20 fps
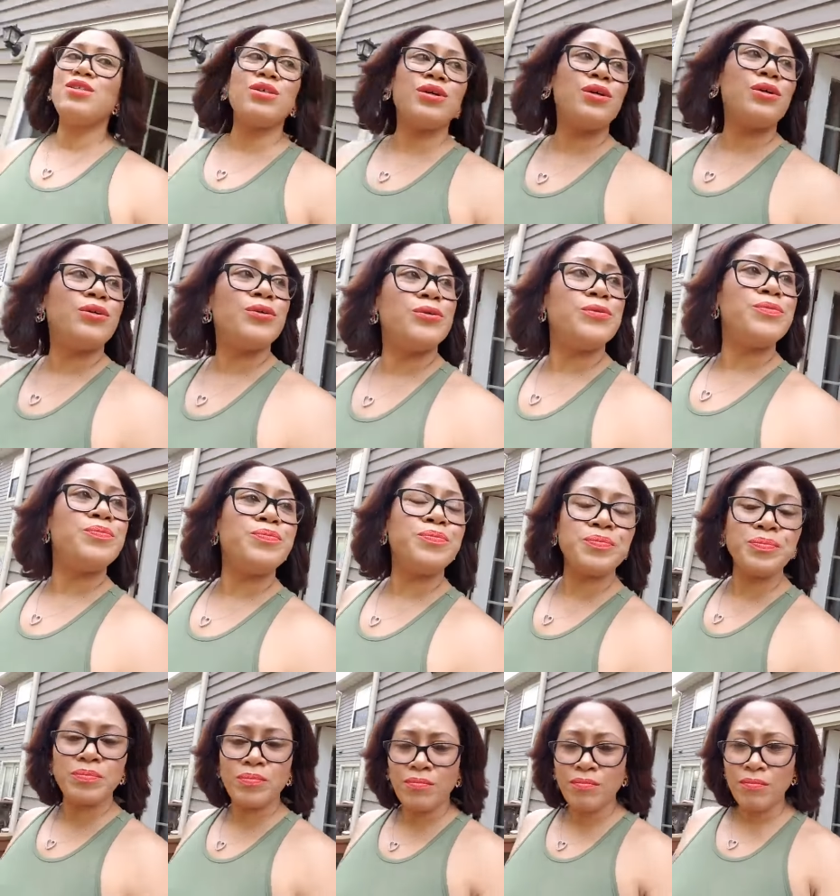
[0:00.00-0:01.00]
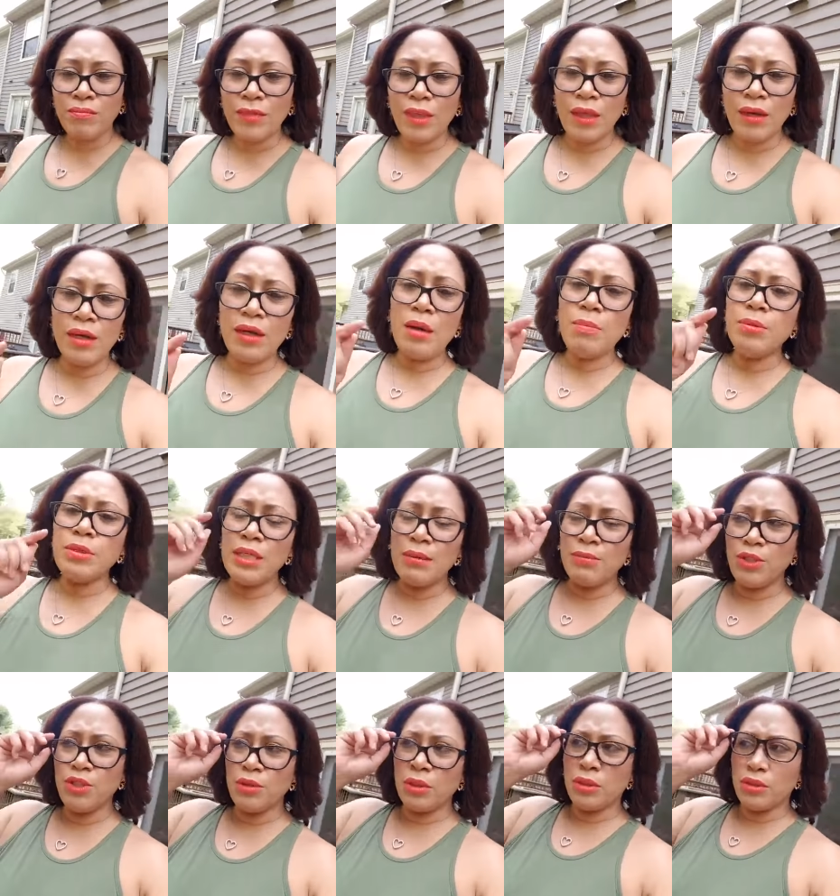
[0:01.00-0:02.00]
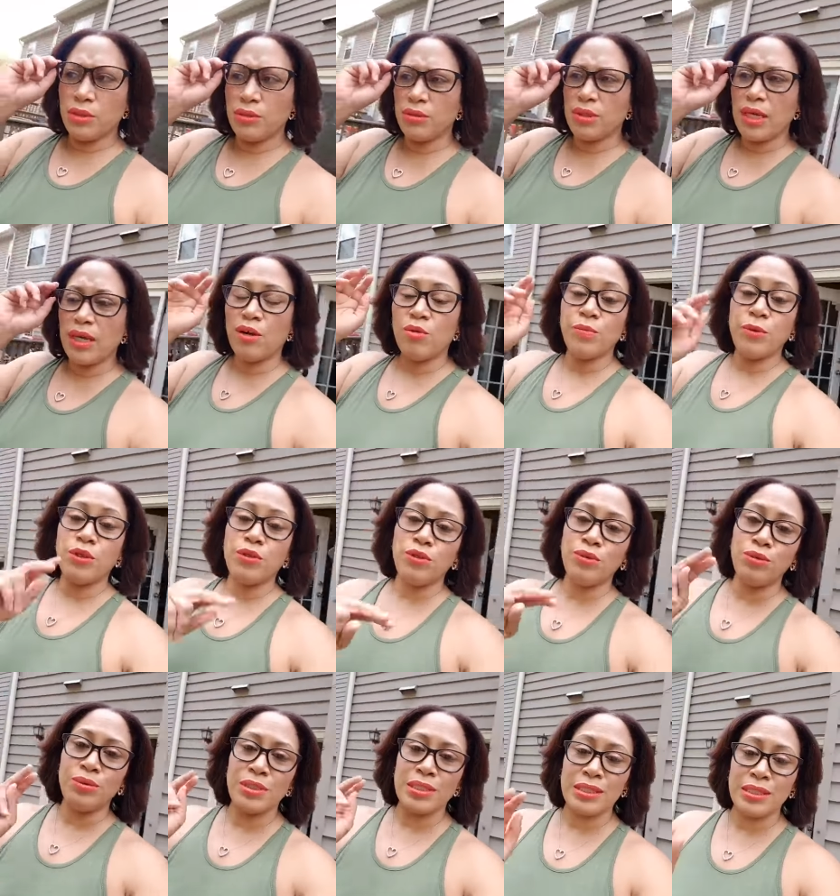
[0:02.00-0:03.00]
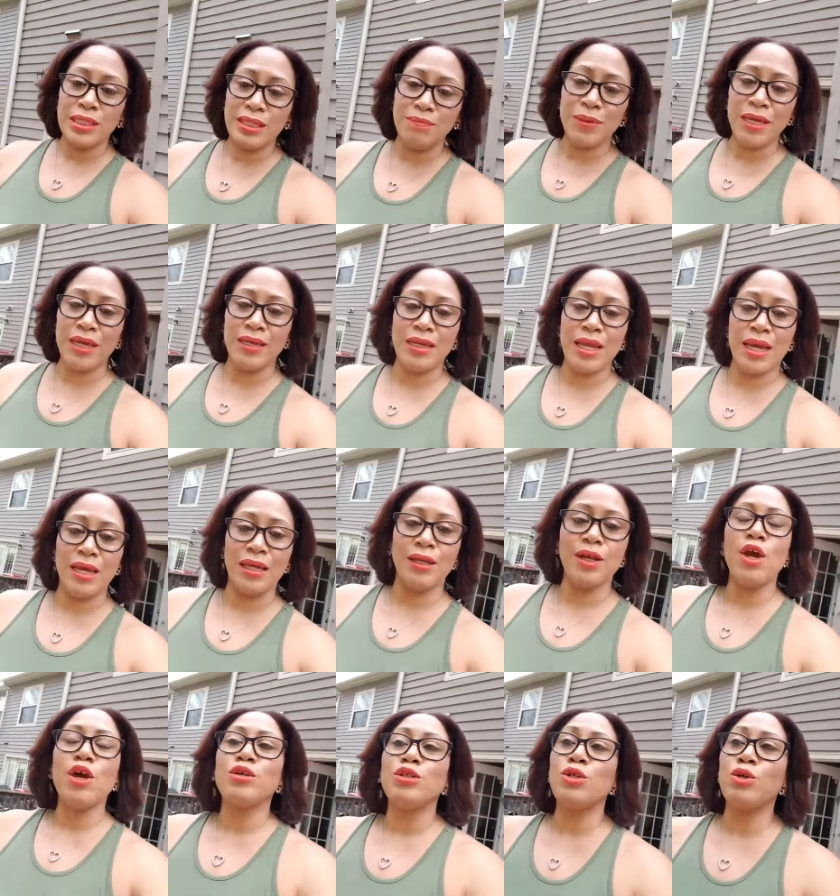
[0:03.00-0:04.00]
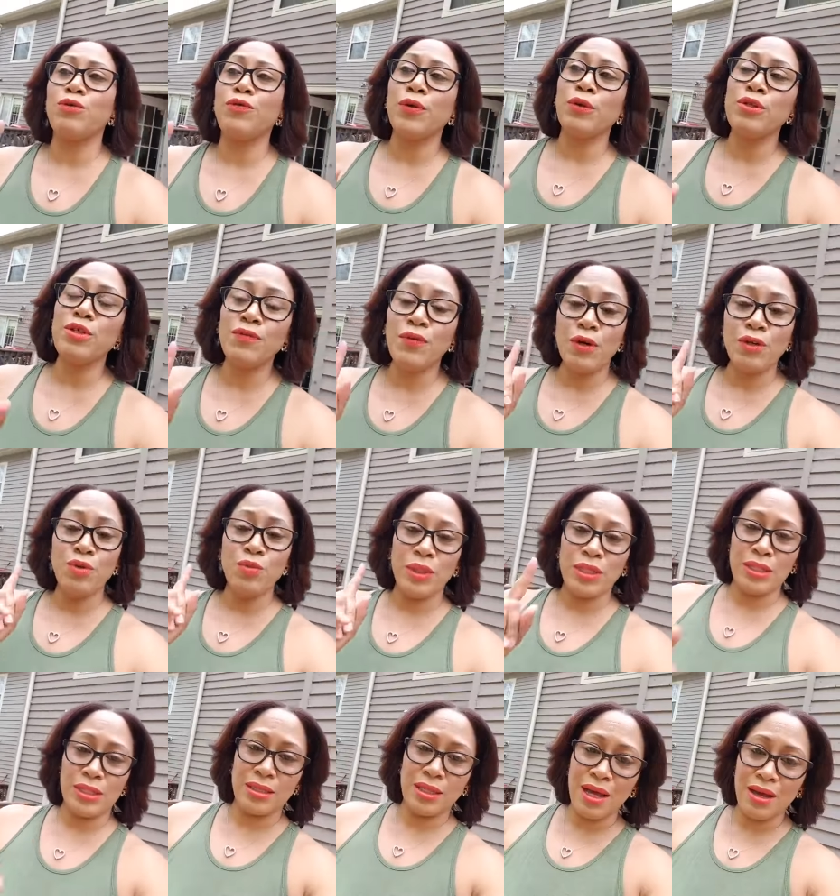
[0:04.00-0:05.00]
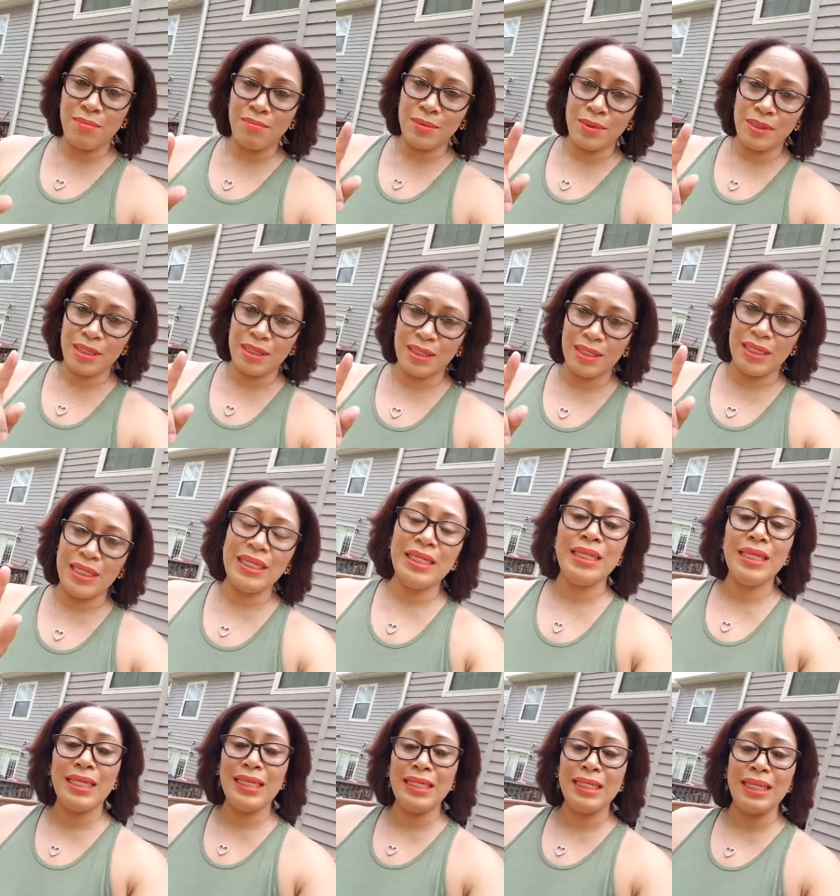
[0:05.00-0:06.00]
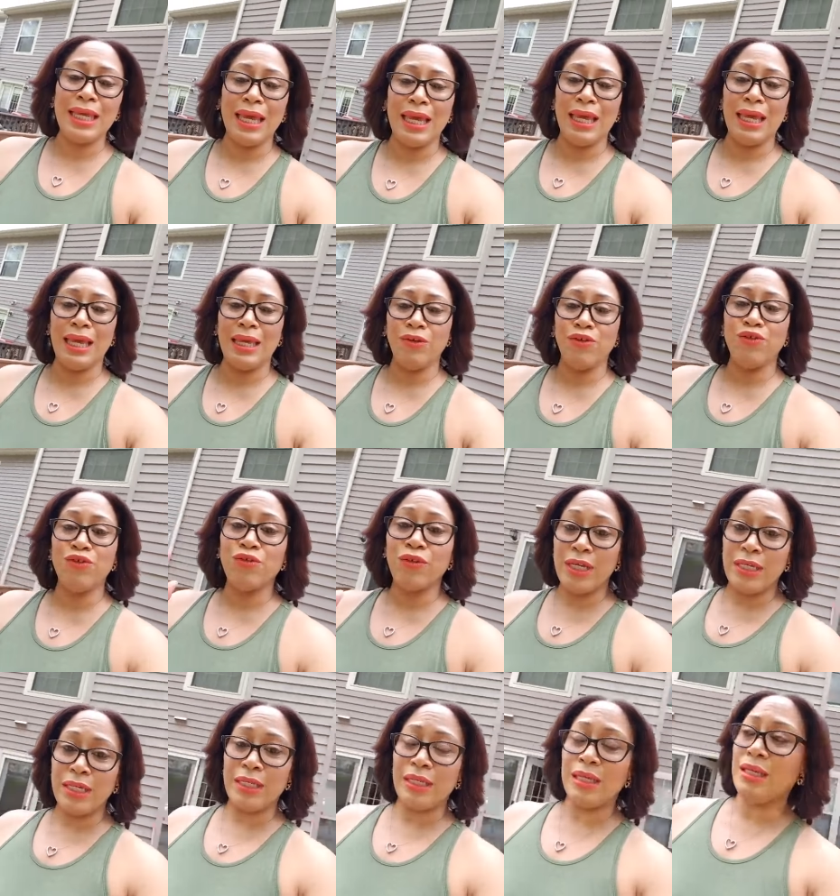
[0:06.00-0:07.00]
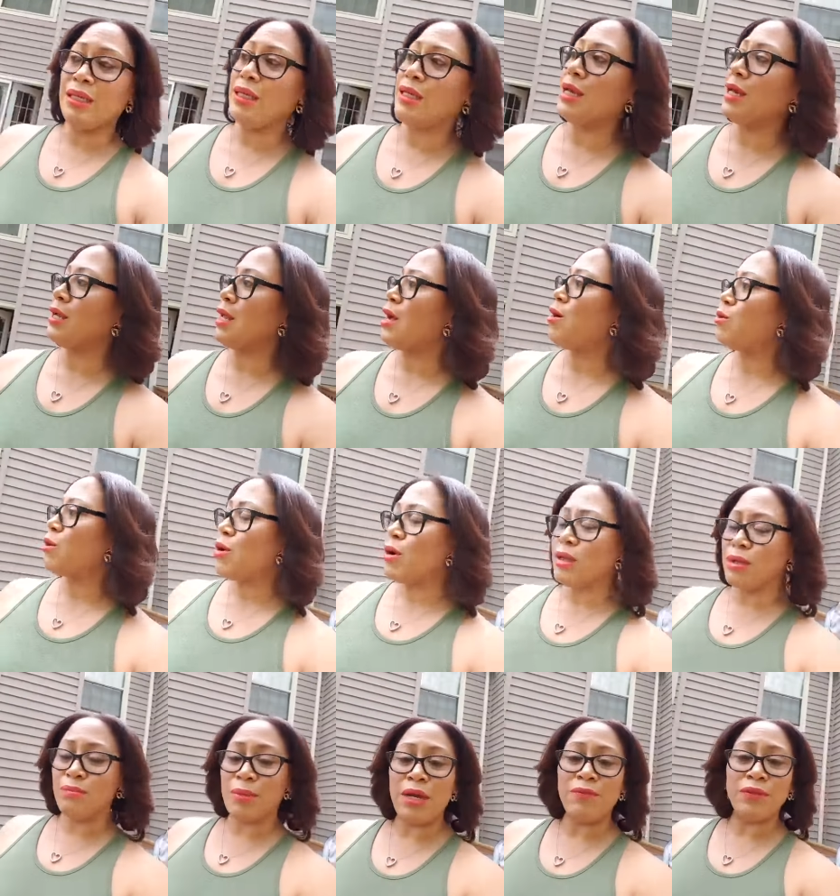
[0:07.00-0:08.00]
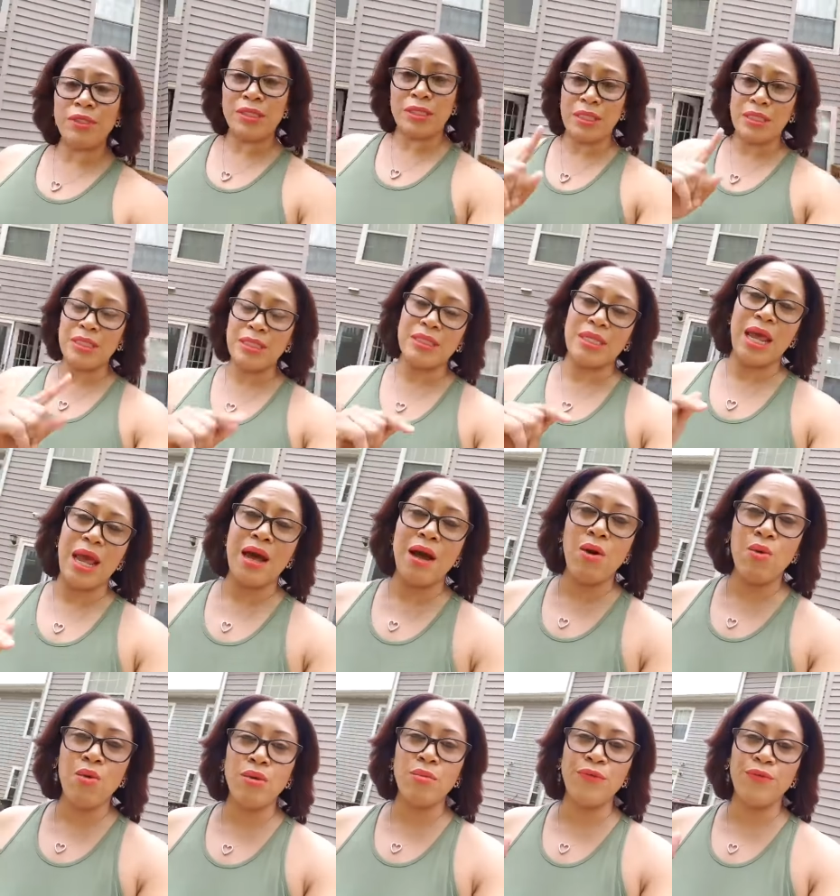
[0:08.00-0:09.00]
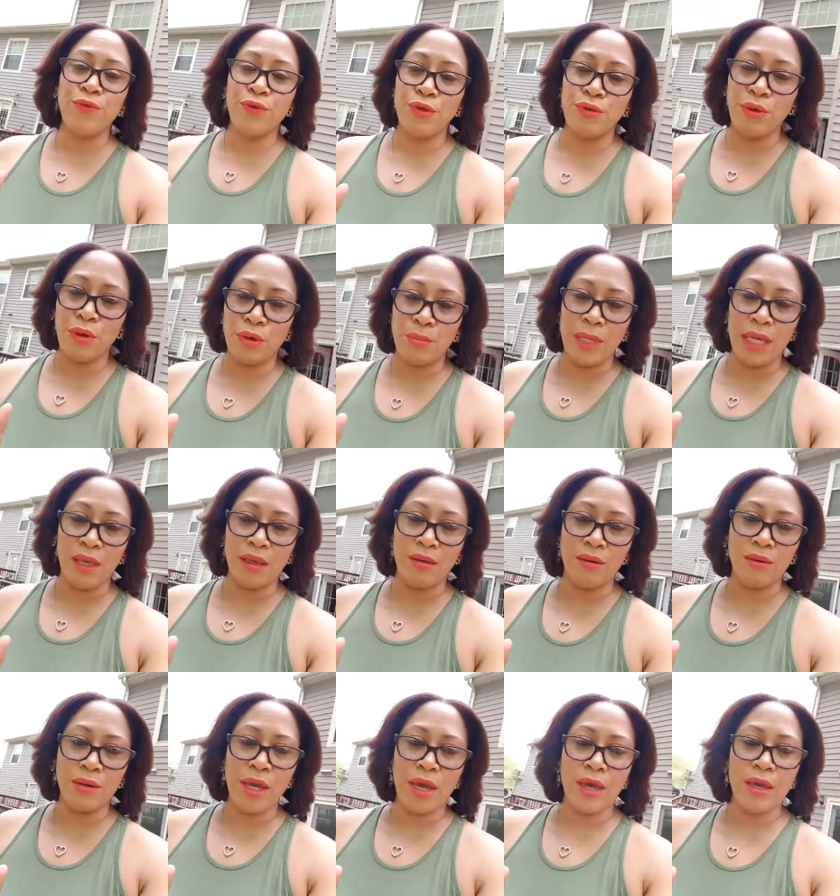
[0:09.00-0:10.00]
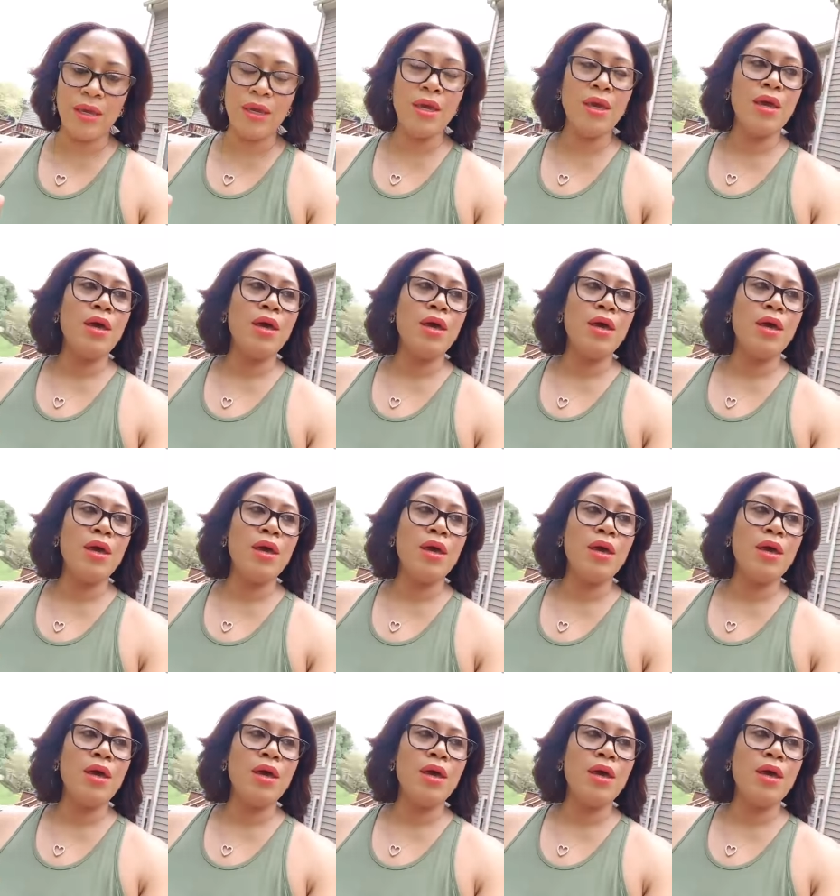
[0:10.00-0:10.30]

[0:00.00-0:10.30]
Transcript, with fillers: so a couple tips you can do to help you sleep at night. So first of all, you want to stop eating and drinking any kind of alcoholic beverages at least an hour before you go to bed, okay?